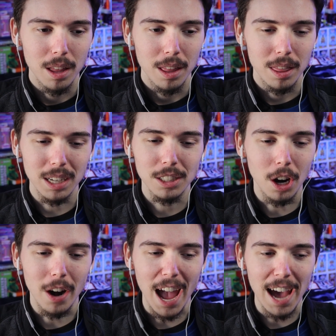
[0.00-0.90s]
Things
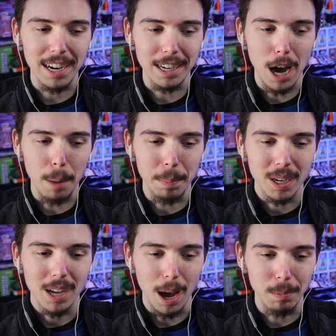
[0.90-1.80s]
aren't adding up,
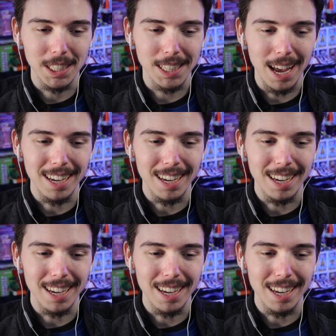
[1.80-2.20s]
I would say.